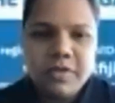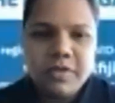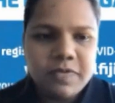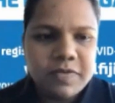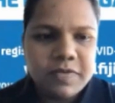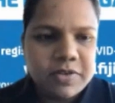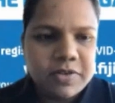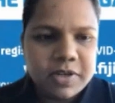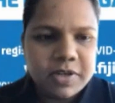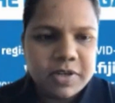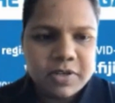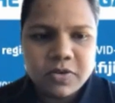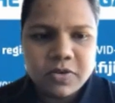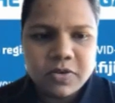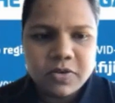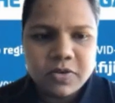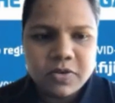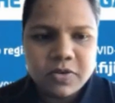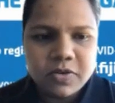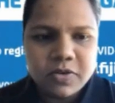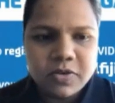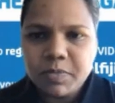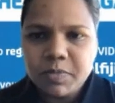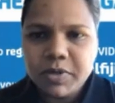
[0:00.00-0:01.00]
Vijay. It's
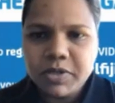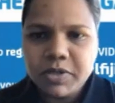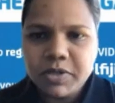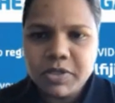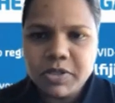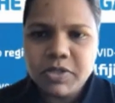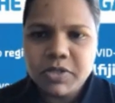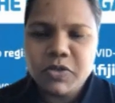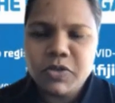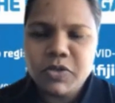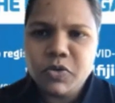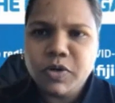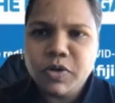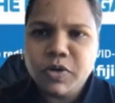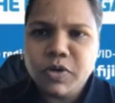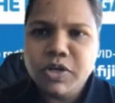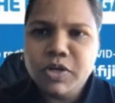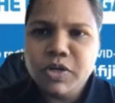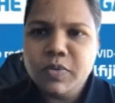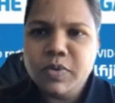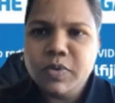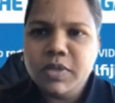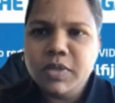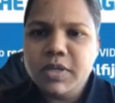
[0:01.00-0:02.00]
always a pleasure to join
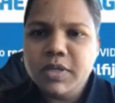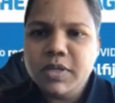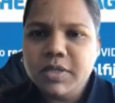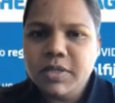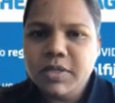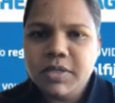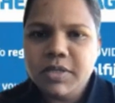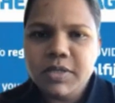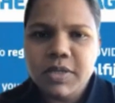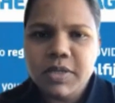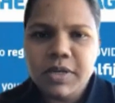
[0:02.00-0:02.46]
you in this